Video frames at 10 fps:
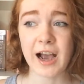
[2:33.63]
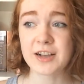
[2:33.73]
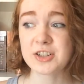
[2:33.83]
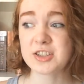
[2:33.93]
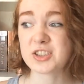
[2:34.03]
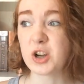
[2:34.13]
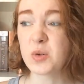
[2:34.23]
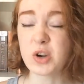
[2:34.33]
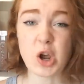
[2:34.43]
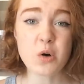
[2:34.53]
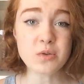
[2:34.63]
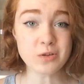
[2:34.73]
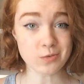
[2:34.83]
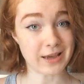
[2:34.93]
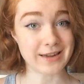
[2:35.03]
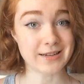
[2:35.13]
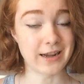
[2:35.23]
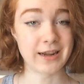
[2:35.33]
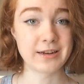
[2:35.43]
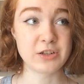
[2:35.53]
I just don't know you yet
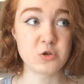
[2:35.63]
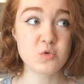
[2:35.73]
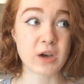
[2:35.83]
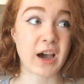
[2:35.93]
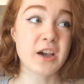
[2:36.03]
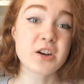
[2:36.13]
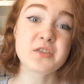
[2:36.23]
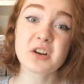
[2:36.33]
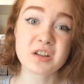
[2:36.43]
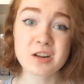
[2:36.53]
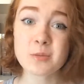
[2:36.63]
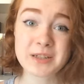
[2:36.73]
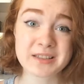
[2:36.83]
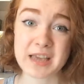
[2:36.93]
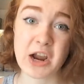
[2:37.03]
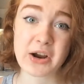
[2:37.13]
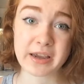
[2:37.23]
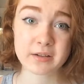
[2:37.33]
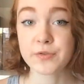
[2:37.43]
and you kind of are a little bit scary.